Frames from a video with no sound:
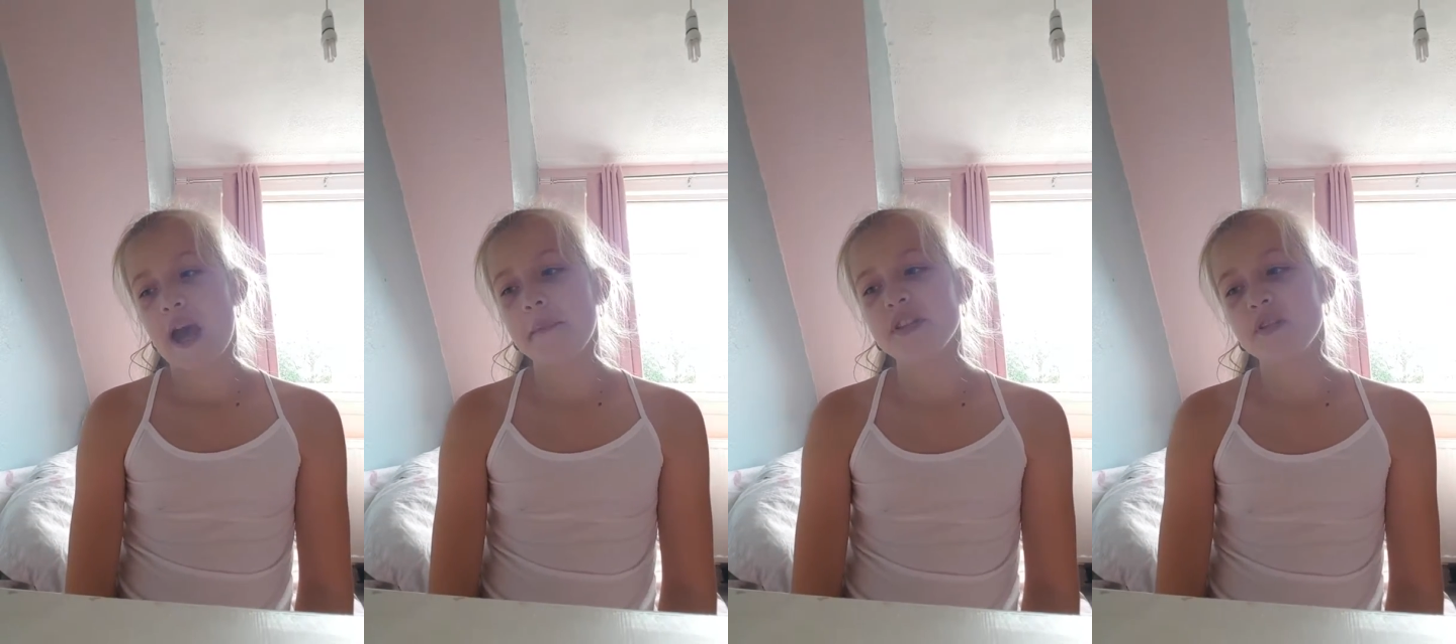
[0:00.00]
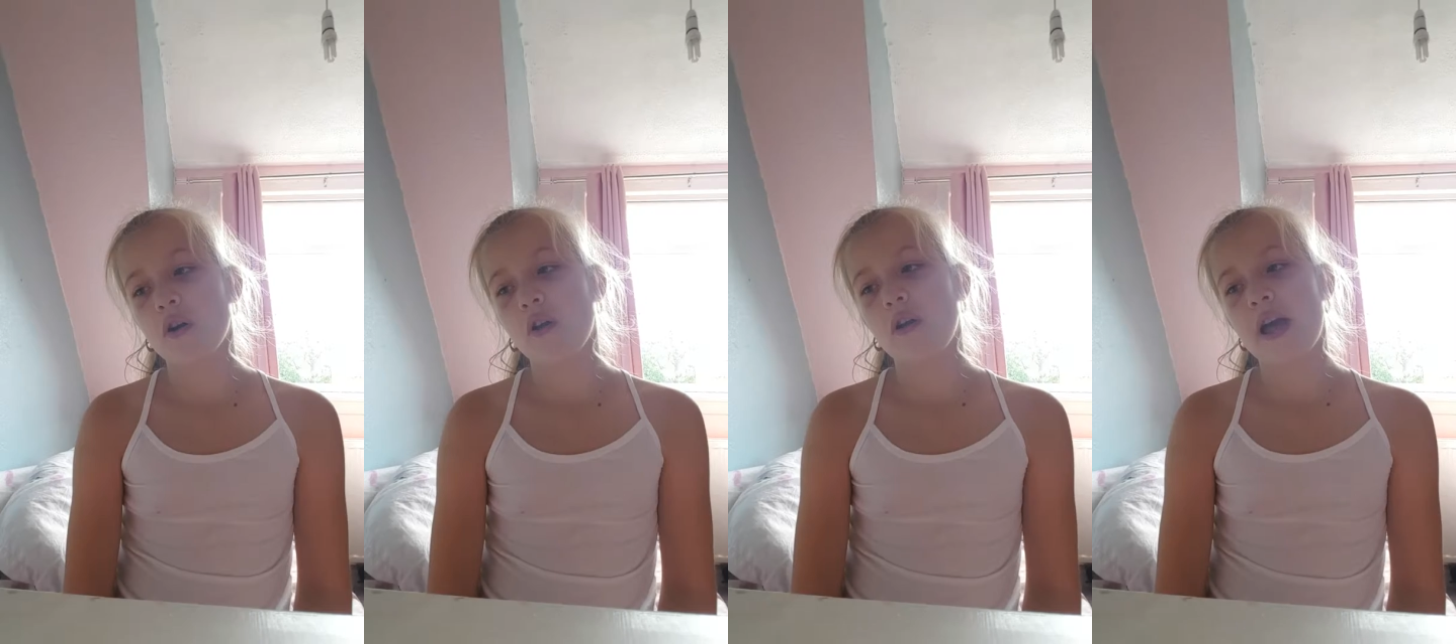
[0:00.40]
I miss
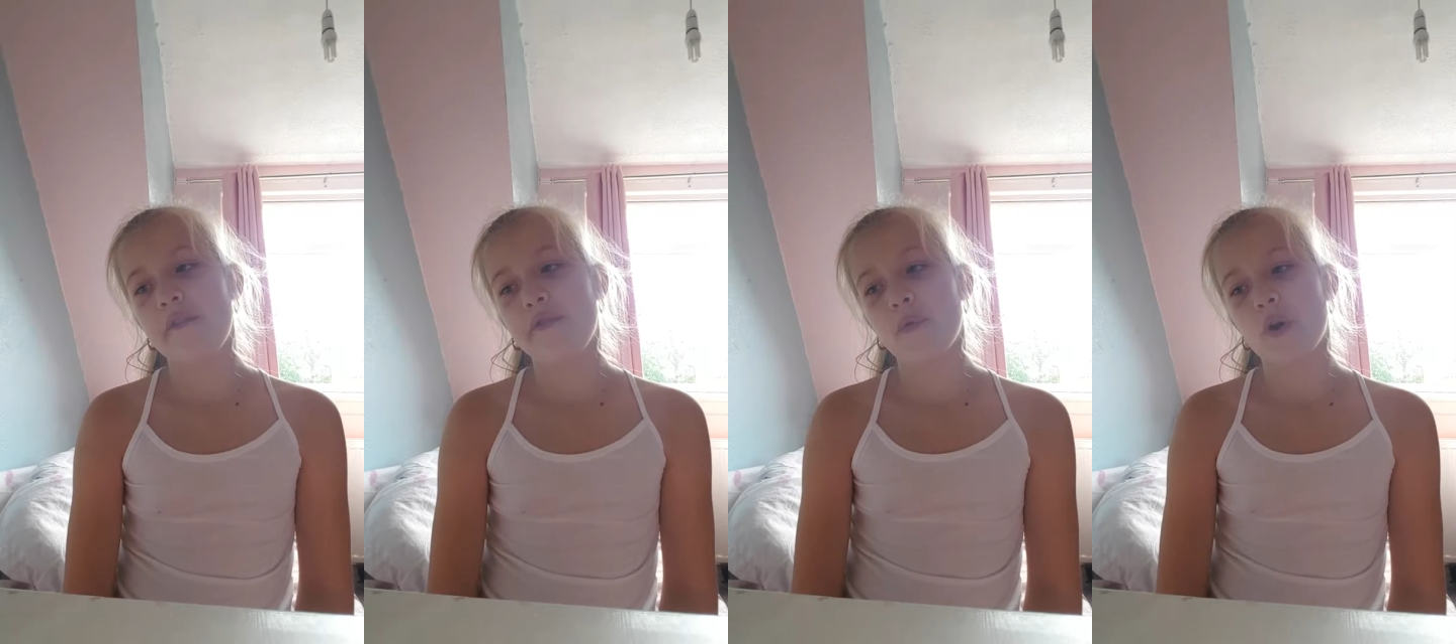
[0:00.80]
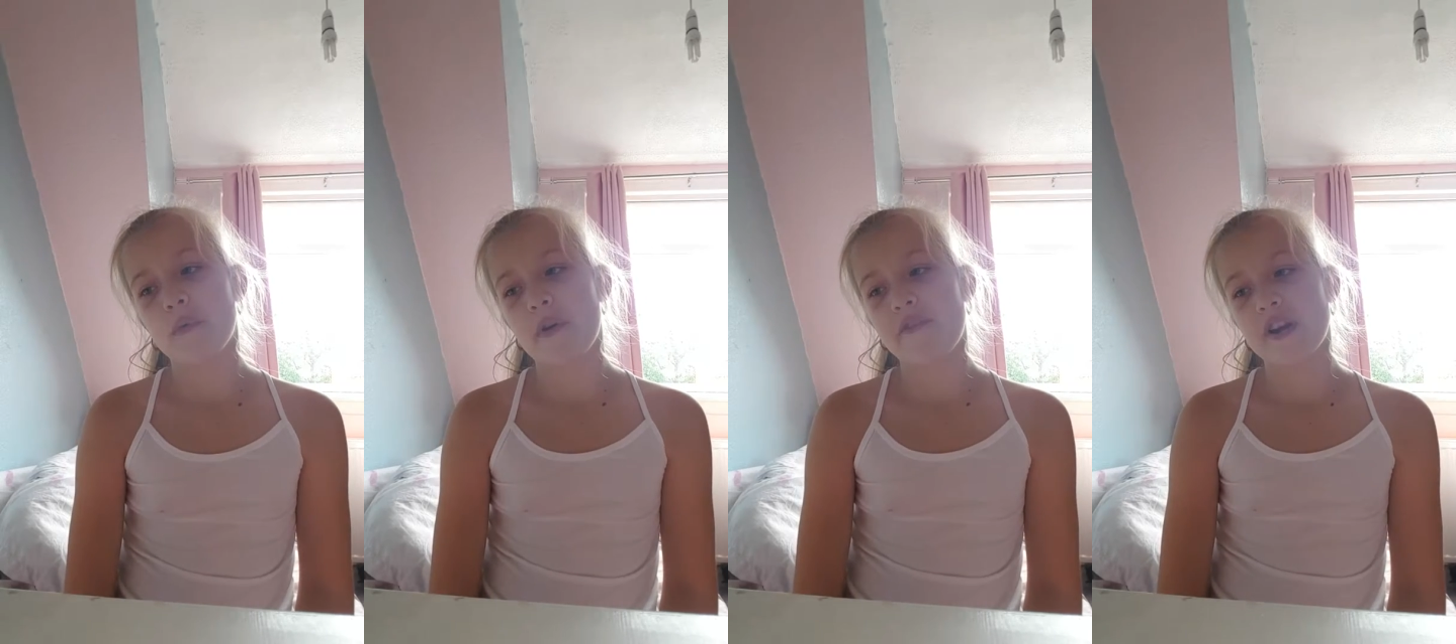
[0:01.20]
every one of
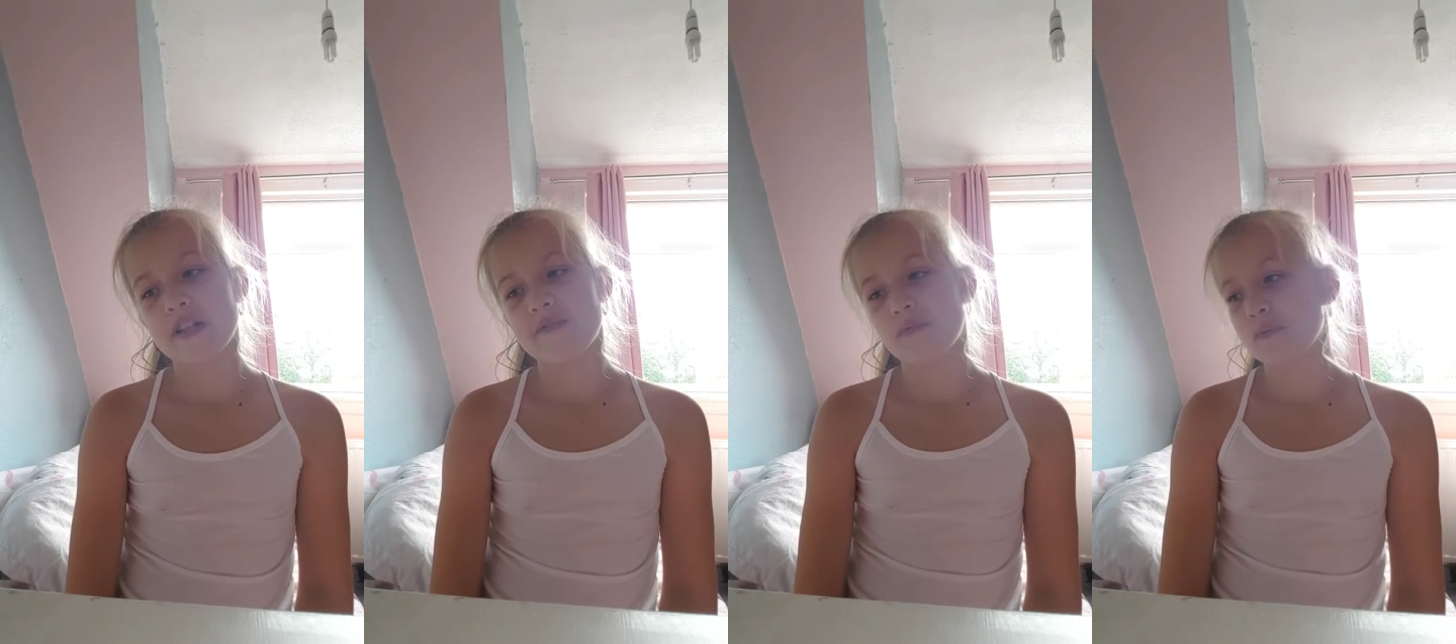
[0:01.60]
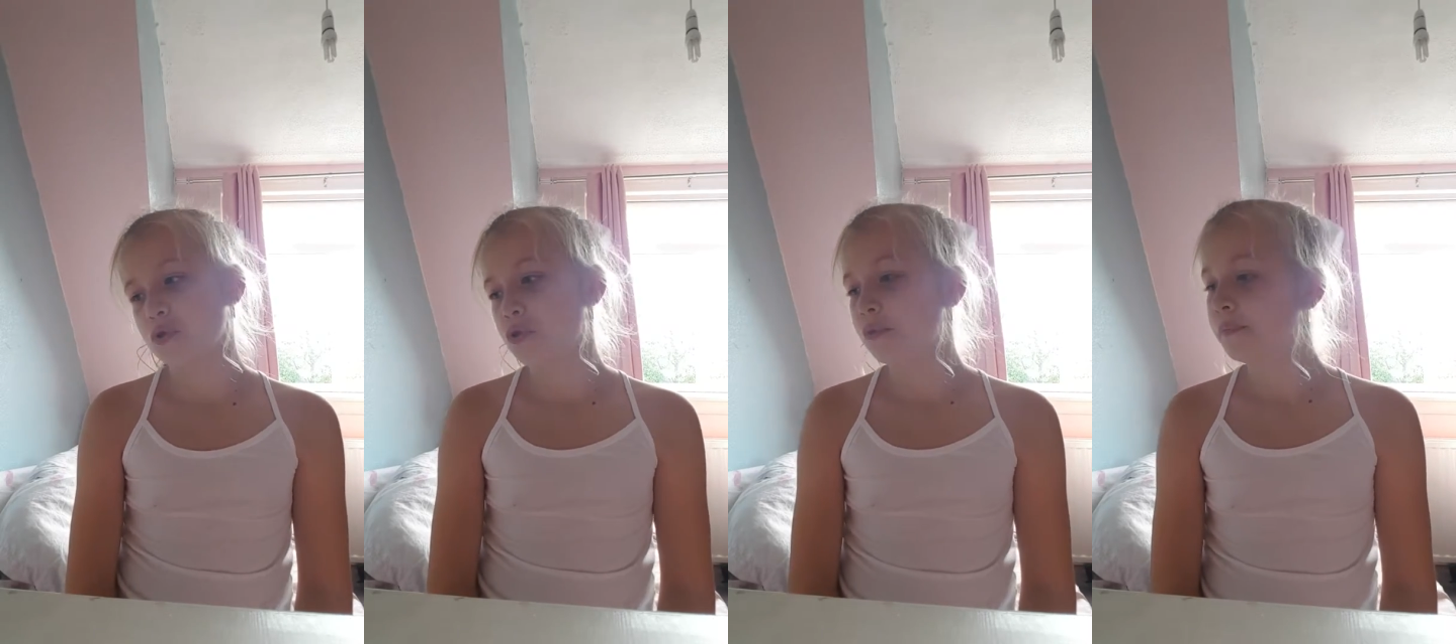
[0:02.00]
my friends from
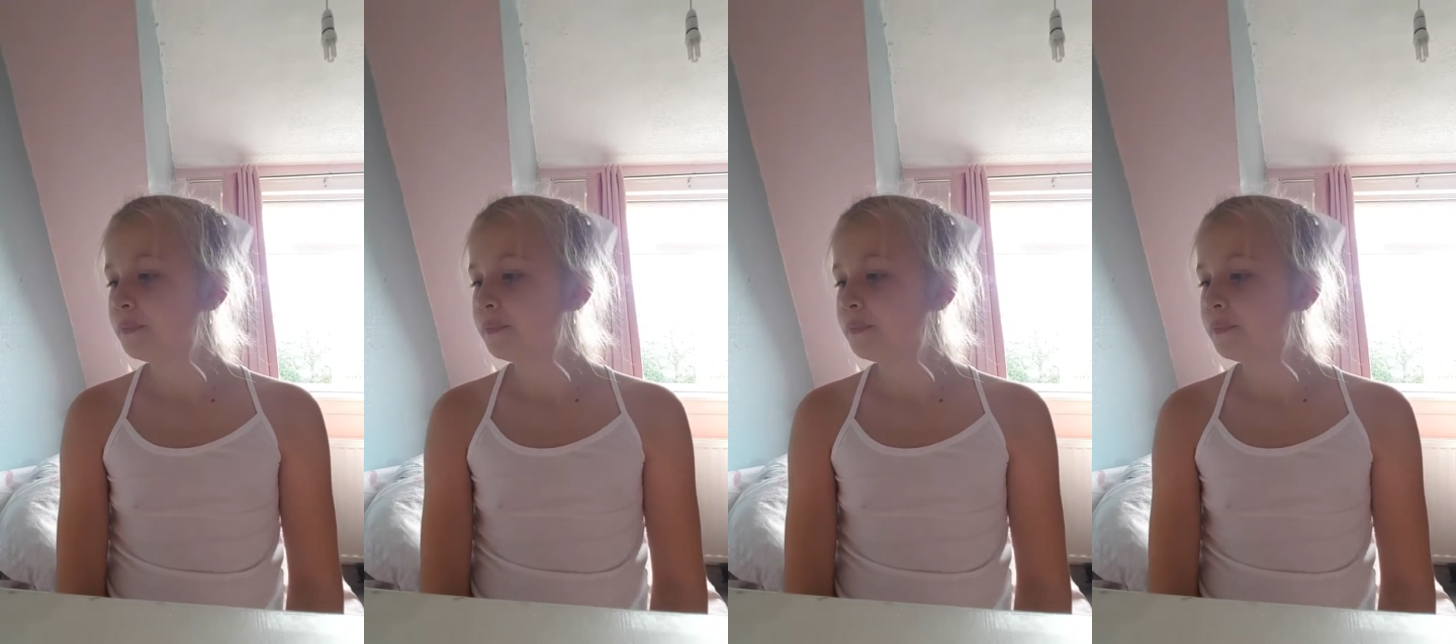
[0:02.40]
school.